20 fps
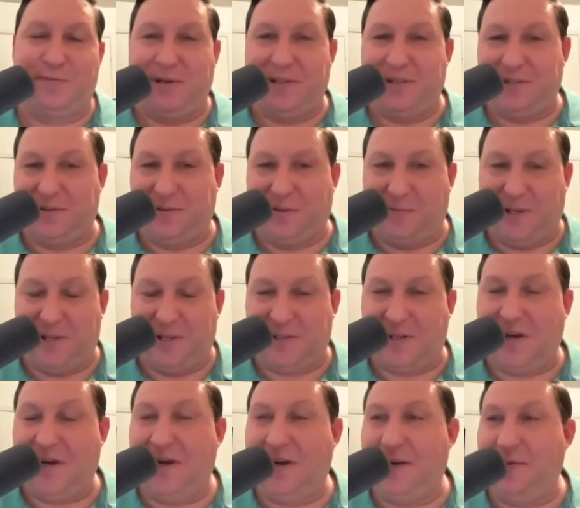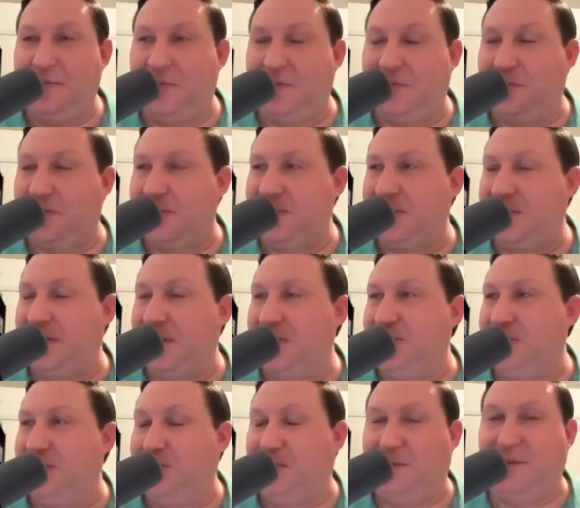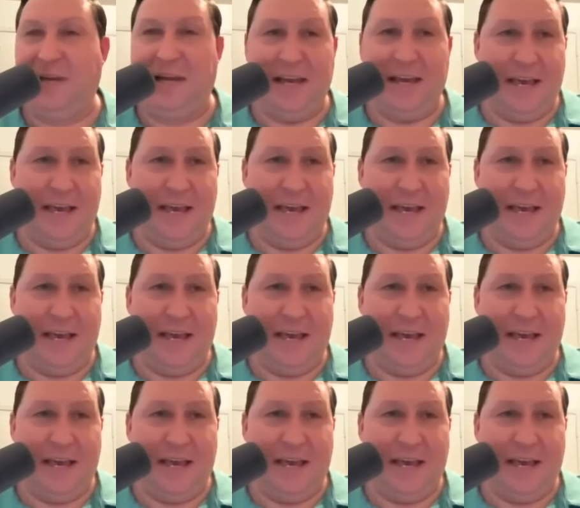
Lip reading: What's the best time? Everyone's schedule.